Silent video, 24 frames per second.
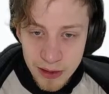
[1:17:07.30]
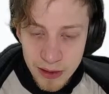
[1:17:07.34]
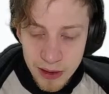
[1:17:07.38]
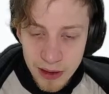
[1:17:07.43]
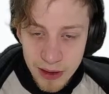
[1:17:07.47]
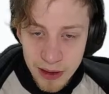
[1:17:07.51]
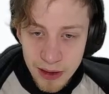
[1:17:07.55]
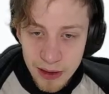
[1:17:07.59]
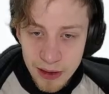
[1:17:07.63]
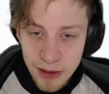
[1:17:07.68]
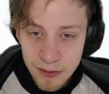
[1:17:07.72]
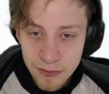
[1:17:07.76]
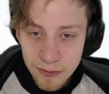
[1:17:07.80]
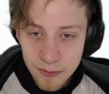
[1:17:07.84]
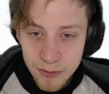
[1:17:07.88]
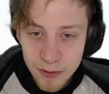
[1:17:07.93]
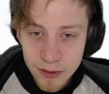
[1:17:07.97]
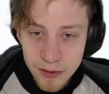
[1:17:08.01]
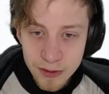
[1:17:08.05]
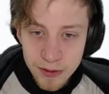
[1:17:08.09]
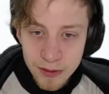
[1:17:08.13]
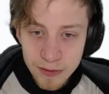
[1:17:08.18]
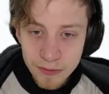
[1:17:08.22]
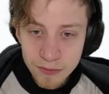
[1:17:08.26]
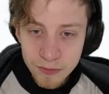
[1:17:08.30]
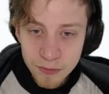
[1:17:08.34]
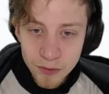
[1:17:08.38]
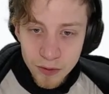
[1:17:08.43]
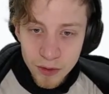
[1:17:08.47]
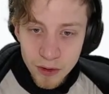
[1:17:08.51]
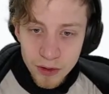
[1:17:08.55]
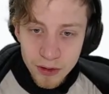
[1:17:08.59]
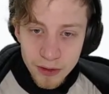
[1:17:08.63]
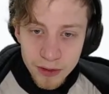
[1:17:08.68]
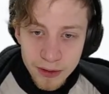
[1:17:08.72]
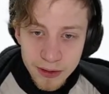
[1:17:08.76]
and what
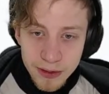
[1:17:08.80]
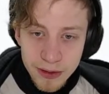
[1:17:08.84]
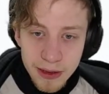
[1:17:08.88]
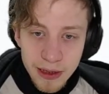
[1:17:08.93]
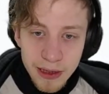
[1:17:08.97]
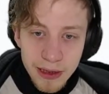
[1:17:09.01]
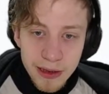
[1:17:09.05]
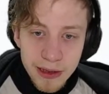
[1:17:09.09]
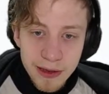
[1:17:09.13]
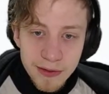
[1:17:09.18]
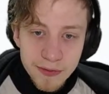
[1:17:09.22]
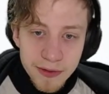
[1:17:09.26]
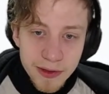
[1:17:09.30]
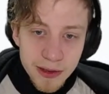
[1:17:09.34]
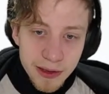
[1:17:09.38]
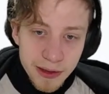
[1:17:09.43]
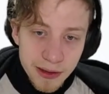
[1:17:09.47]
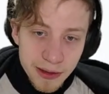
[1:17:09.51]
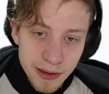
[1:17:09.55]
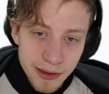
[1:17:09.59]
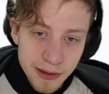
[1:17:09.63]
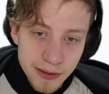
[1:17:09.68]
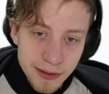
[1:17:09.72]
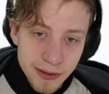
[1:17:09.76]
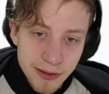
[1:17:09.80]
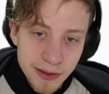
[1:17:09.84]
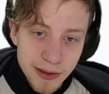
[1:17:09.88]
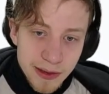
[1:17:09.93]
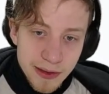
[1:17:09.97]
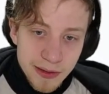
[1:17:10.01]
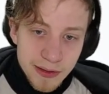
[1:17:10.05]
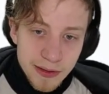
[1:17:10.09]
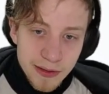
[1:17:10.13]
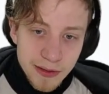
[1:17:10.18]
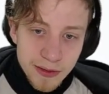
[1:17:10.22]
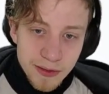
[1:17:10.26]
world they lived in. Let's see,
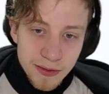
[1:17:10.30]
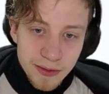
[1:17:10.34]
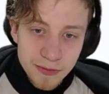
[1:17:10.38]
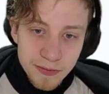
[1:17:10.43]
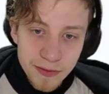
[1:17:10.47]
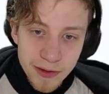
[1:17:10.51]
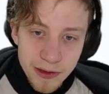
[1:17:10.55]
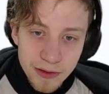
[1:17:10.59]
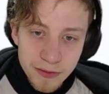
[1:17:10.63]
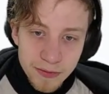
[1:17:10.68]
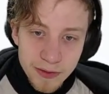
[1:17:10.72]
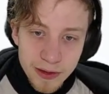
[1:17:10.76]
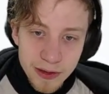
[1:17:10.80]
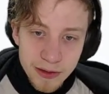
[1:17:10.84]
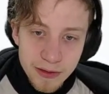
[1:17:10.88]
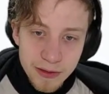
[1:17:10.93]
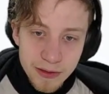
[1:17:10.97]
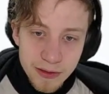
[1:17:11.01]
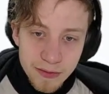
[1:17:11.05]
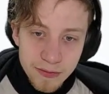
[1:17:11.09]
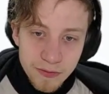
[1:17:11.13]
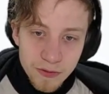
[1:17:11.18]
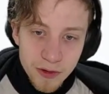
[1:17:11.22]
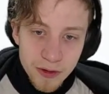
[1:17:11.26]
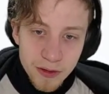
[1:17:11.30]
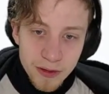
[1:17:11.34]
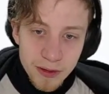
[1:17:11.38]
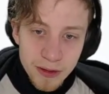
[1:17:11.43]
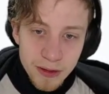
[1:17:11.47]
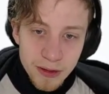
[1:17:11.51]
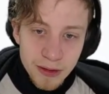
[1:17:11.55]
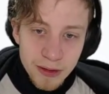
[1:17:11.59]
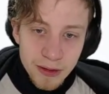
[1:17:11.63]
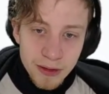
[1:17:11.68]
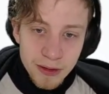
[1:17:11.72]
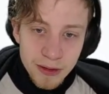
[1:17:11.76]
this is a good way to phrase it. And what
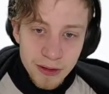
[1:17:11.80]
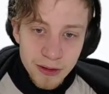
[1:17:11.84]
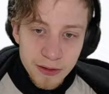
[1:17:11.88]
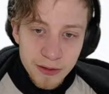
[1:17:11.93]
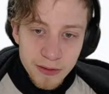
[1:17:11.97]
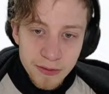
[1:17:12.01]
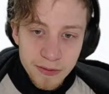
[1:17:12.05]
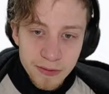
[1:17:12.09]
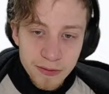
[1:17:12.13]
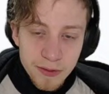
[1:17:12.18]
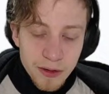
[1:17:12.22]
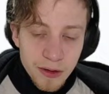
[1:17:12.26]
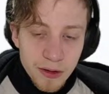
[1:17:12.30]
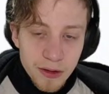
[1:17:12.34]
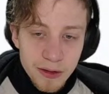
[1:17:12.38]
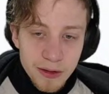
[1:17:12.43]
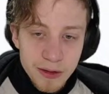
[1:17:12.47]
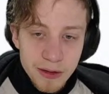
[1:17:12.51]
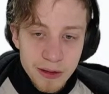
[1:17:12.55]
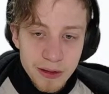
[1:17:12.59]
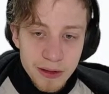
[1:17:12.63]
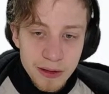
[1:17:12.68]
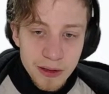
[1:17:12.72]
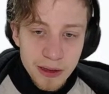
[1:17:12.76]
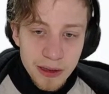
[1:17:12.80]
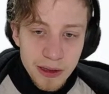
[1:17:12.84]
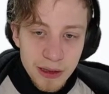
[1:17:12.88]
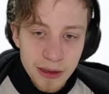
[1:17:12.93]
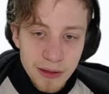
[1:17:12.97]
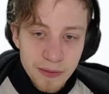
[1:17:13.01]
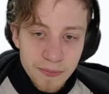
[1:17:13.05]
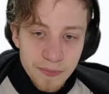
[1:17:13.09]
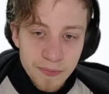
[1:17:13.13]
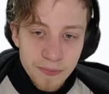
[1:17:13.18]
world they